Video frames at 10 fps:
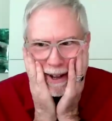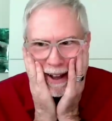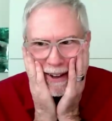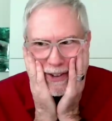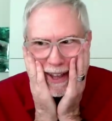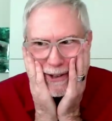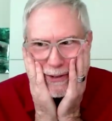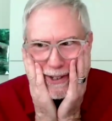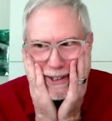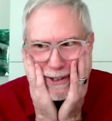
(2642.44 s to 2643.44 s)
gosh, I
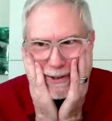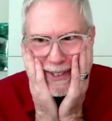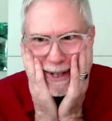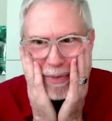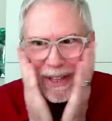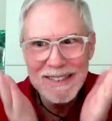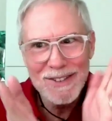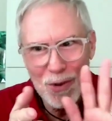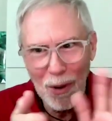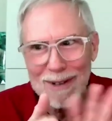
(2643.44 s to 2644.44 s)
used to do something
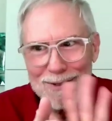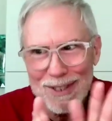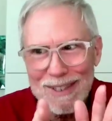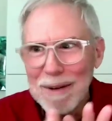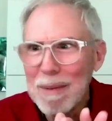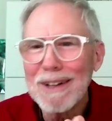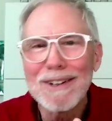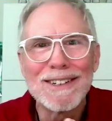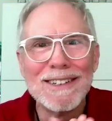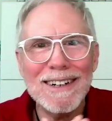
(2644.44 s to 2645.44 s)
sort of
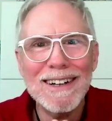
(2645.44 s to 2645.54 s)
similar.